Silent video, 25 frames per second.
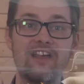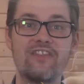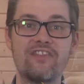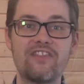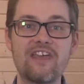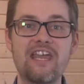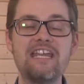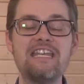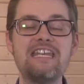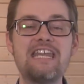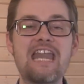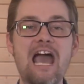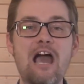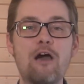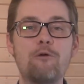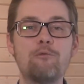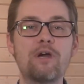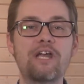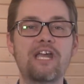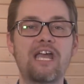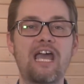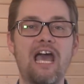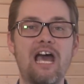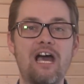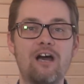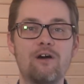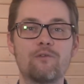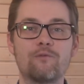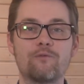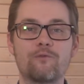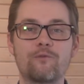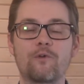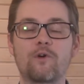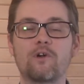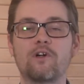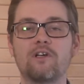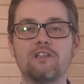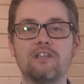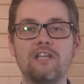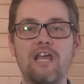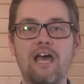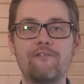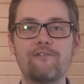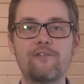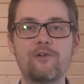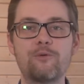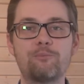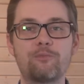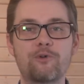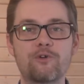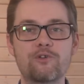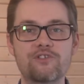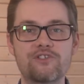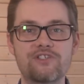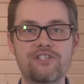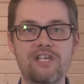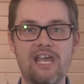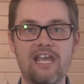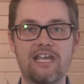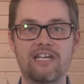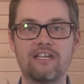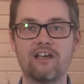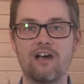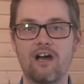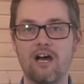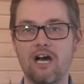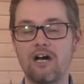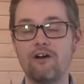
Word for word: They now account for 11%